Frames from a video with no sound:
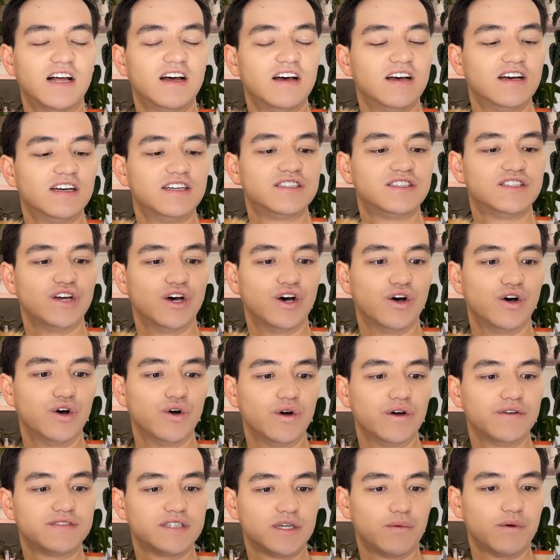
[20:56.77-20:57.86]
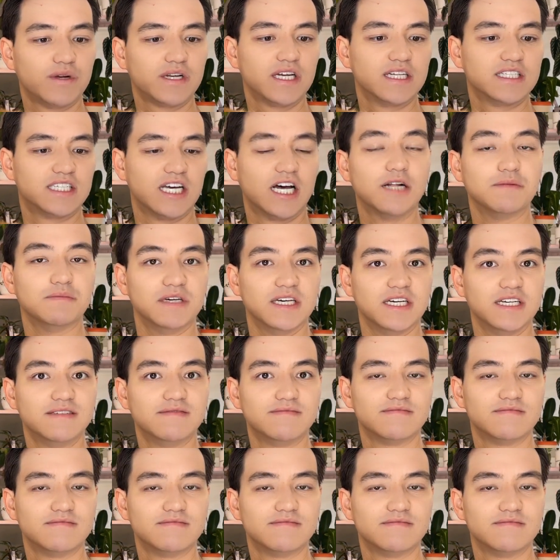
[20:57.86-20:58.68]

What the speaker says: So if someone can tell me